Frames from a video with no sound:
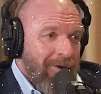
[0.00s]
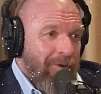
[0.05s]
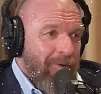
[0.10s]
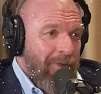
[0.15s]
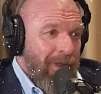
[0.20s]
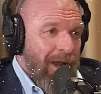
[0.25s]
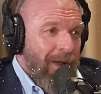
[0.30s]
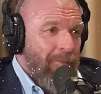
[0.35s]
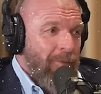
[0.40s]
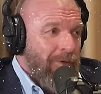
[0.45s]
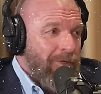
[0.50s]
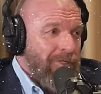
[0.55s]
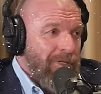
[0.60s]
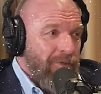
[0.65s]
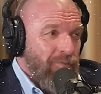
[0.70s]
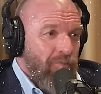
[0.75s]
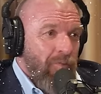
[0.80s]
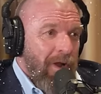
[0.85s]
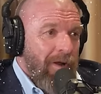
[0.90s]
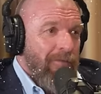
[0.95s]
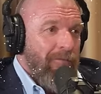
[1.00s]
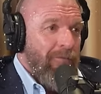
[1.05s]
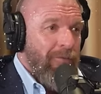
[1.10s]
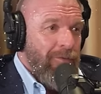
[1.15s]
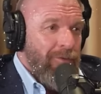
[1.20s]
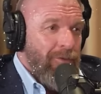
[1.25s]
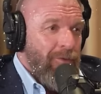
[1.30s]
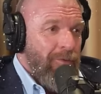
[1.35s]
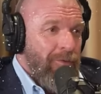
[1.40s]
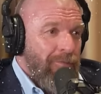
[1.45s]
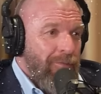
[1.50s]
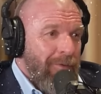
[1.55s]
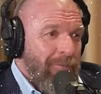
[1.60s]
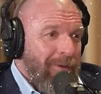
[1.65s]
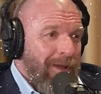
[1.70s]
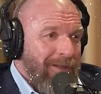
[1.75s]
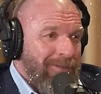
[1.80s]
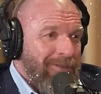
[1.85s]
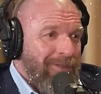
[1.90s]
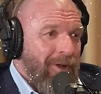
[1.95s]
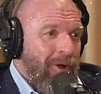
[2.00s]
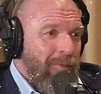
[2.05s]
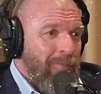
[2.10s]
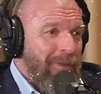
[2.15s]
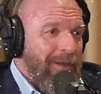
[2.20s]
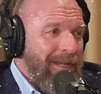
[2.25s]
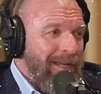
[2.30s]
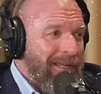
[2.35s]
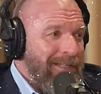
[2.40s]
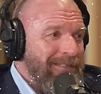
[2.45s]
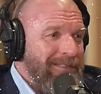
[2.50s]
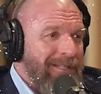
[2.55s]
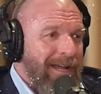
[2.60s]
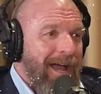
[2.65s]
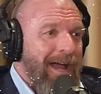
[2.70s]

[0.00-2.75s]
don't know that I wouldn't just run for 2 or 3 rounds and hope that he gets